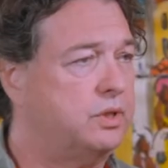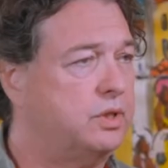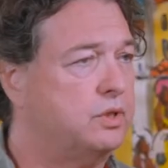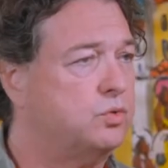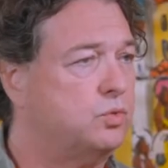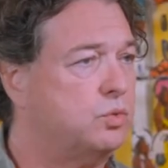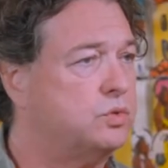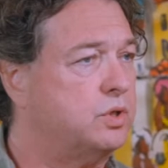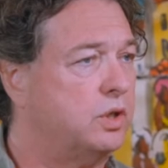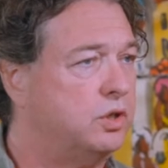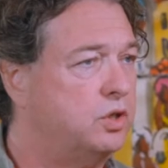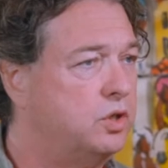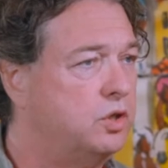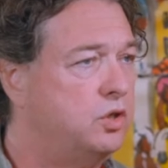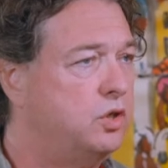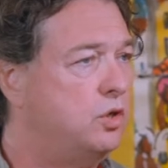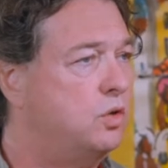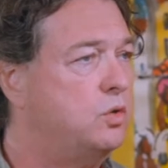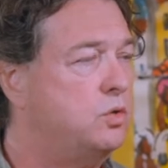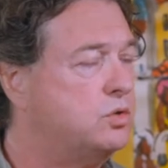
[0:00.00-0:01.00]
this was a
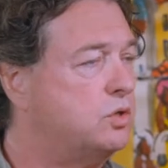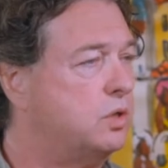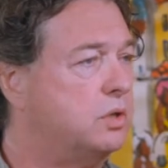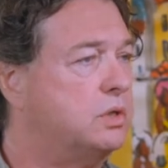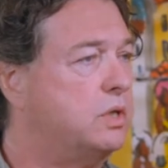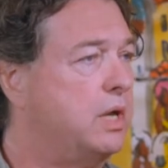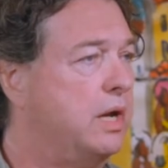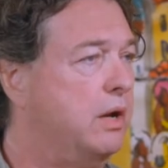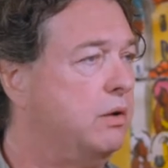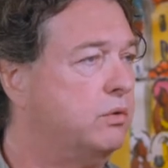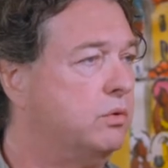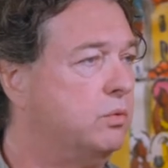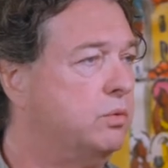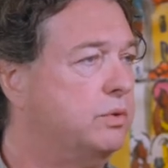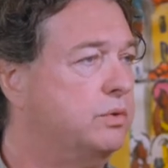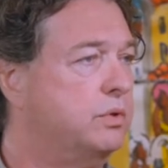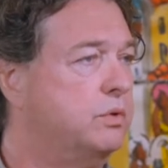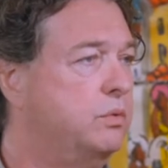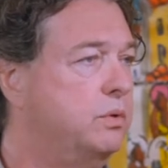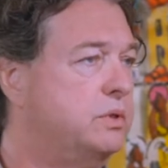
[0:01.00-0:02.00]
huge encounter
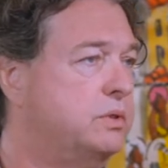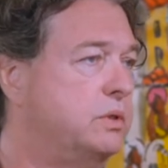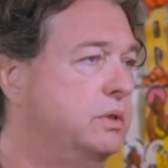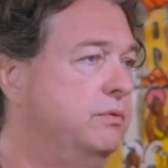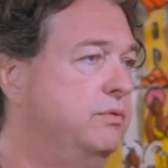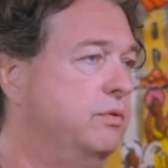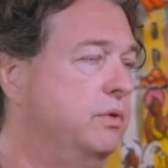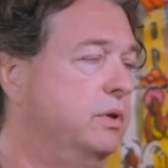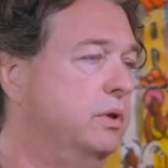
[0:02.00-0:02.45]
with the grizzly for